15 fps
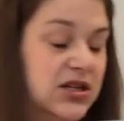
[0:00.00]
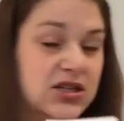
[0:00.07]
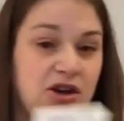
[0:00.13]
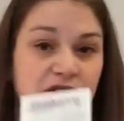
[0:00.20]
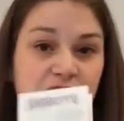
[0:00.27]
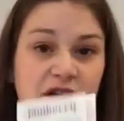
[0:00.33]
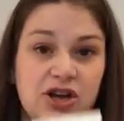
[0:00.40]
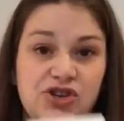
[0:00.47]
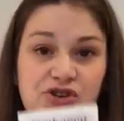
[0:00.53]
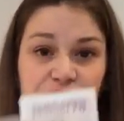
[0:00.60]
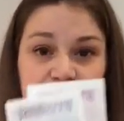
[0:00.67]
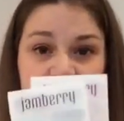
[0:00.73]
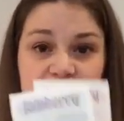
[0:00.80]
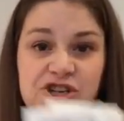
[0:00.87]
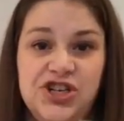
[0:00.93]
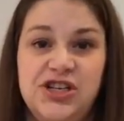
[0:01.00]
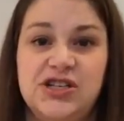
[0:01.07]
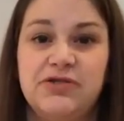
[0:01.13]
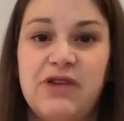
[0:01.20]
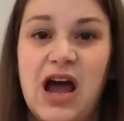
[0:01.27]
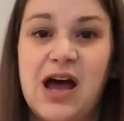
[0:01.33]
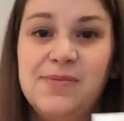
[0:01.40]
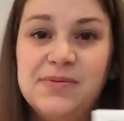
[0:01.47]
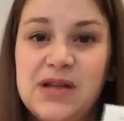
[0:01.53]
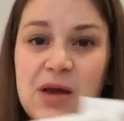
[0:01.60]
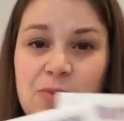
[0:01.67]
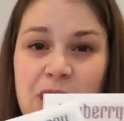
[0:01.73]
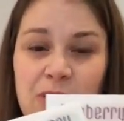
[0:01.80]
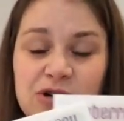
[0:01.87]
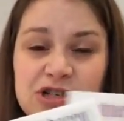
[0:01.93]
So you get 2 free sheets of wraps,
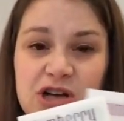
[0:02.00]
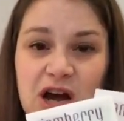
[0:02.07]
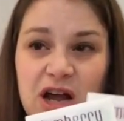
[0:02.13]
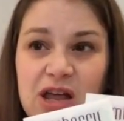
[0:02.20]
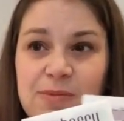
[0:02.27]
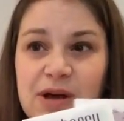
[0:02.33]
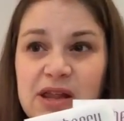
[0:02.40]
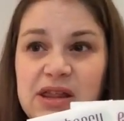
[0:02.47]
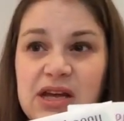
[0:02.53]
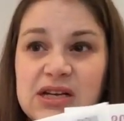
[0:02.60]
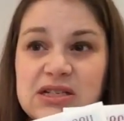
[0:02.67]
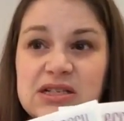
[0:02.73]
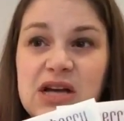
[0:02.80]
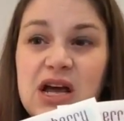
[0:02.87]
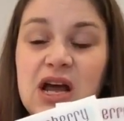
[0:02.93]
and while we're talking about this,